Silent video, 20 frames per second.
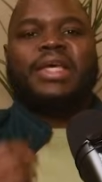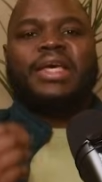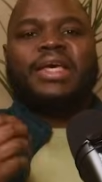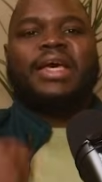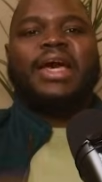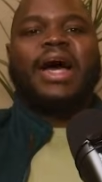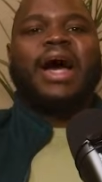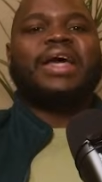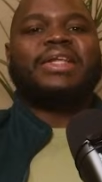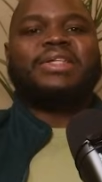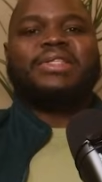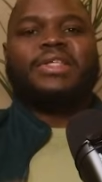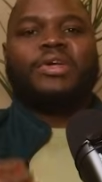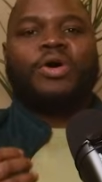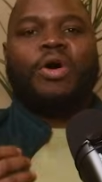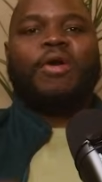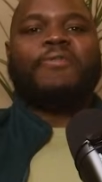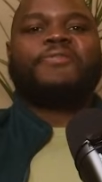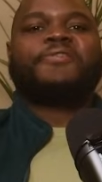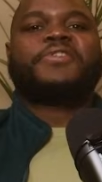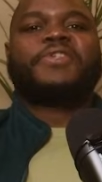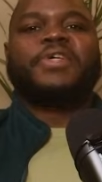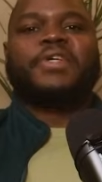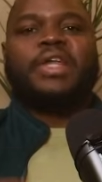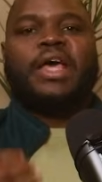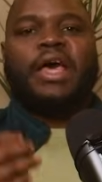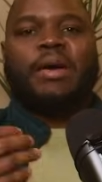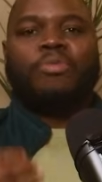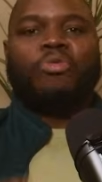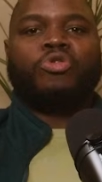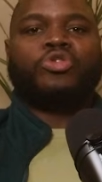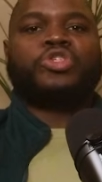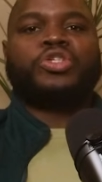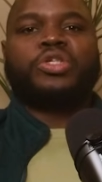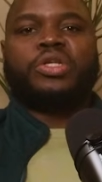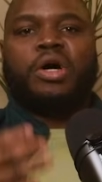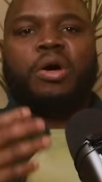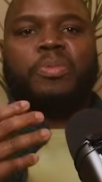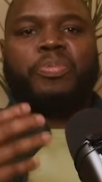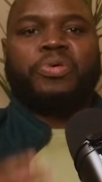guide the often
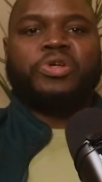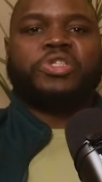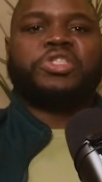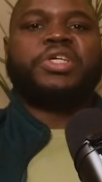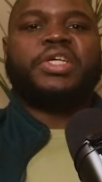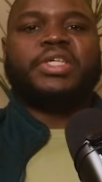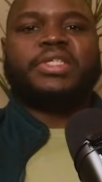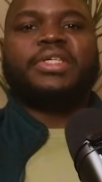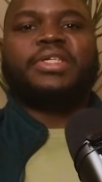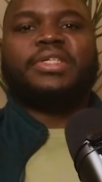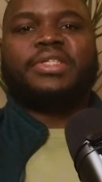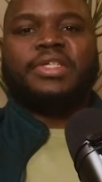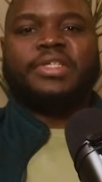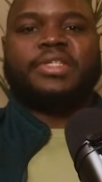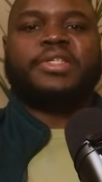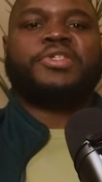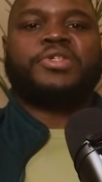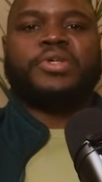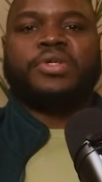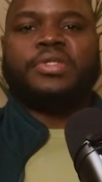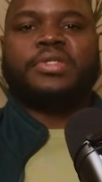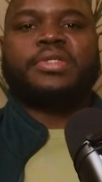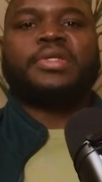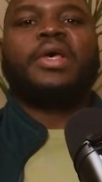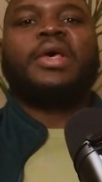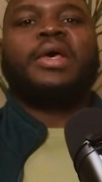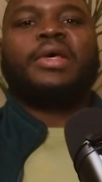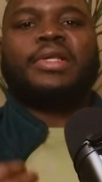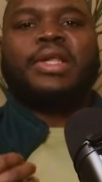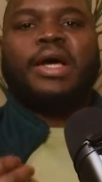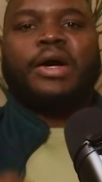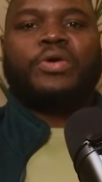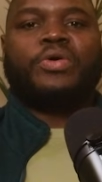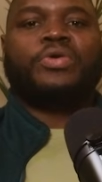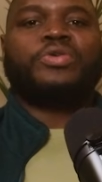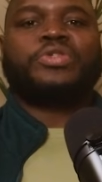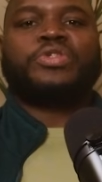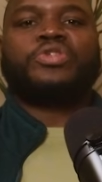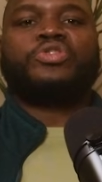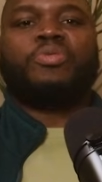emotional purchasing decisions that
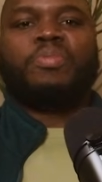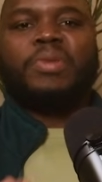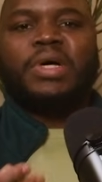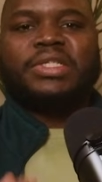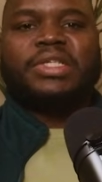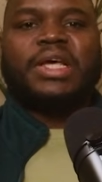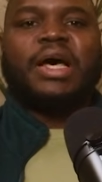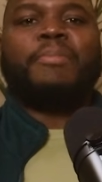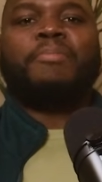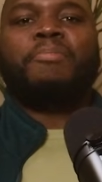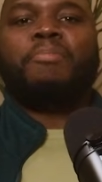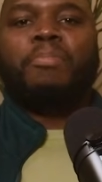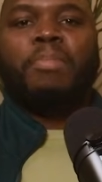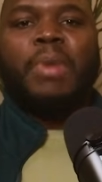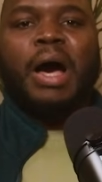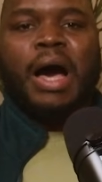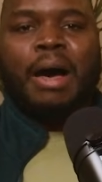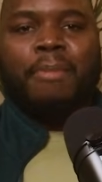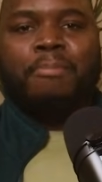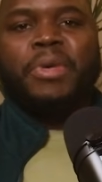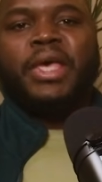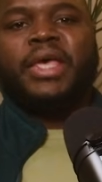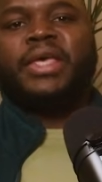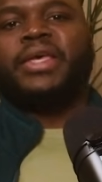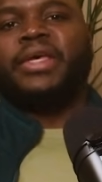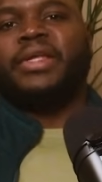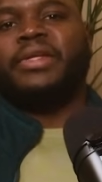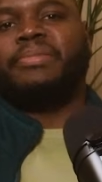consumers are making.